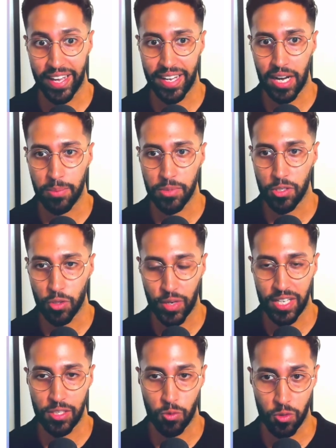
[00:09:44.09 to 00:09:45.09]
comes to
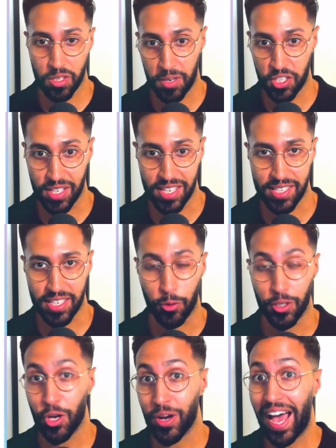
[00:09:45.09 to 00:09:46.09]
creating automation at scale. You
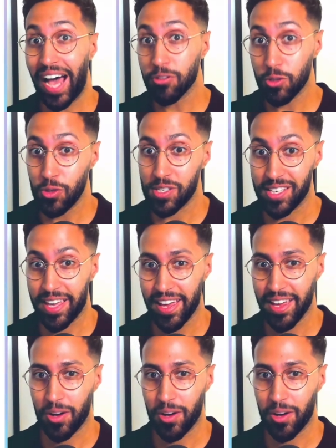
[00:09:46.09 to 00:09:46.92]
don't know how to use it yet.